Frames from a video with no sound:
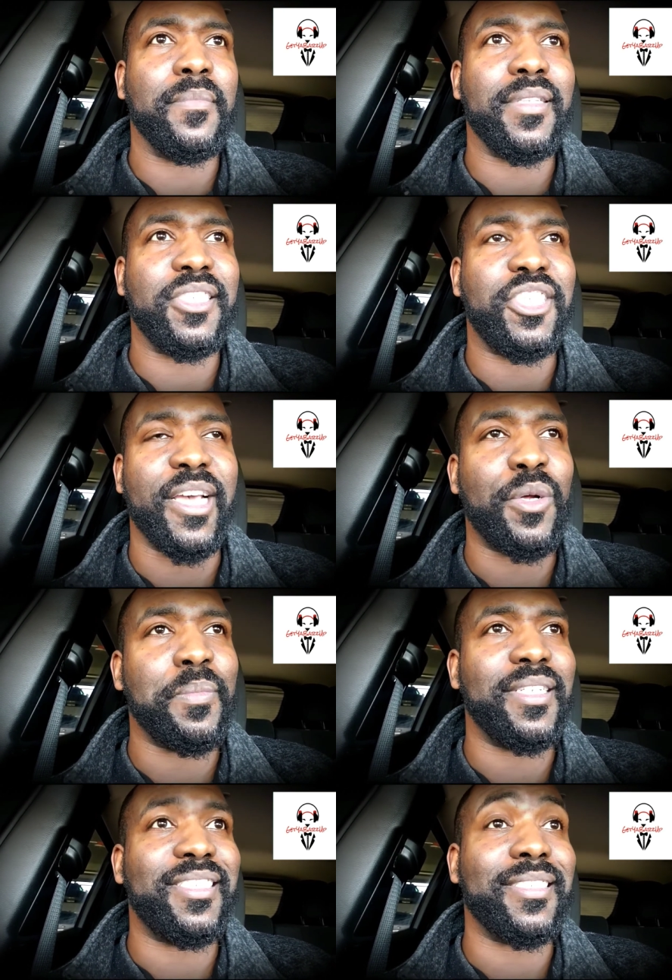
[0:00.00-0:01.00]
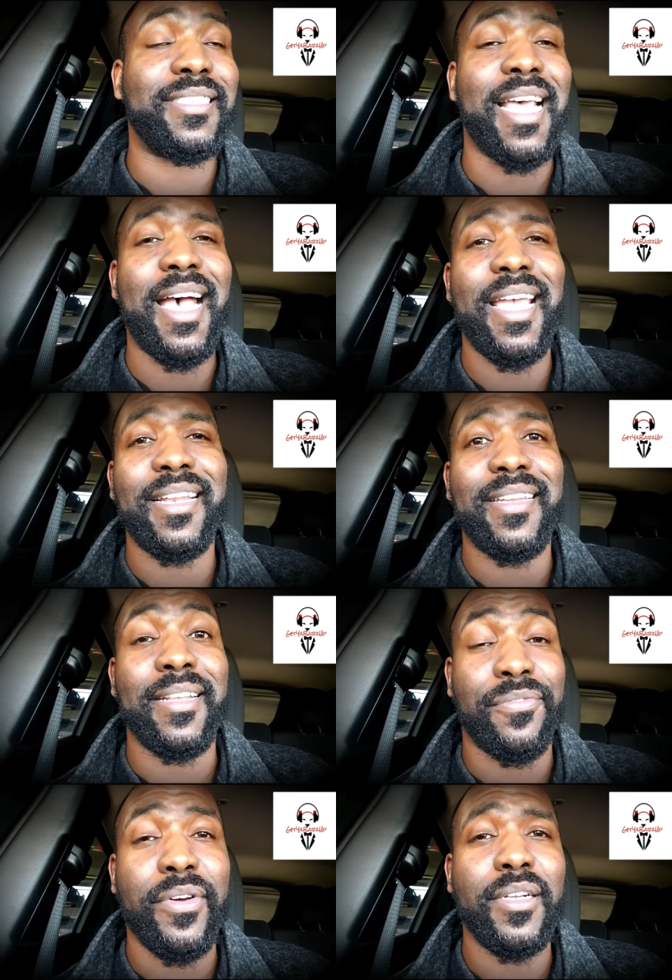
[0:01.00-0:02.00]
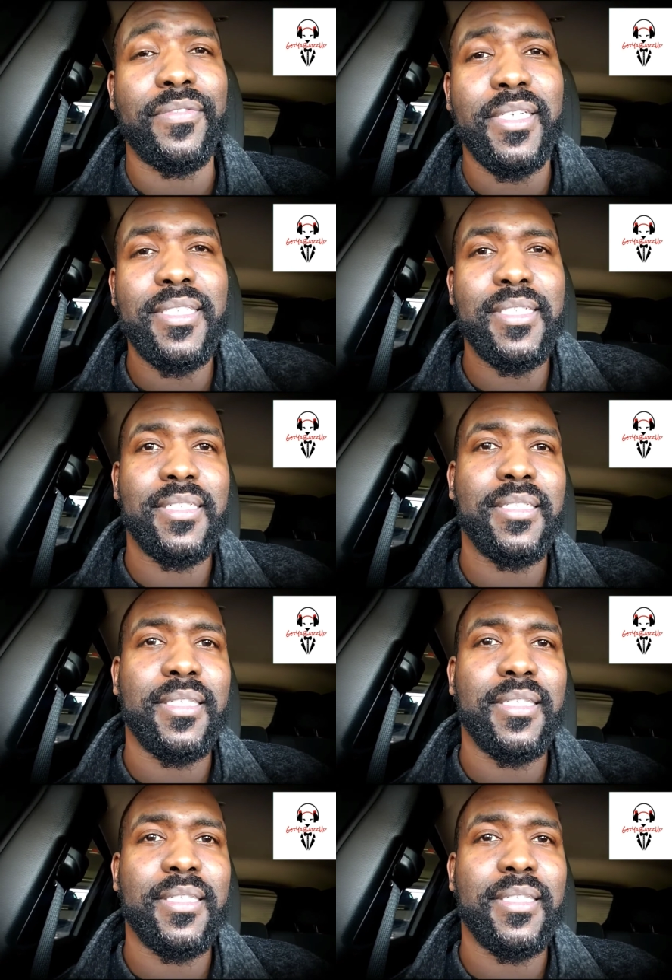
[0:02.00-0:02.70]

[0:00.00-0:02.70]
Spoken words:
this gentleman just died in front of us,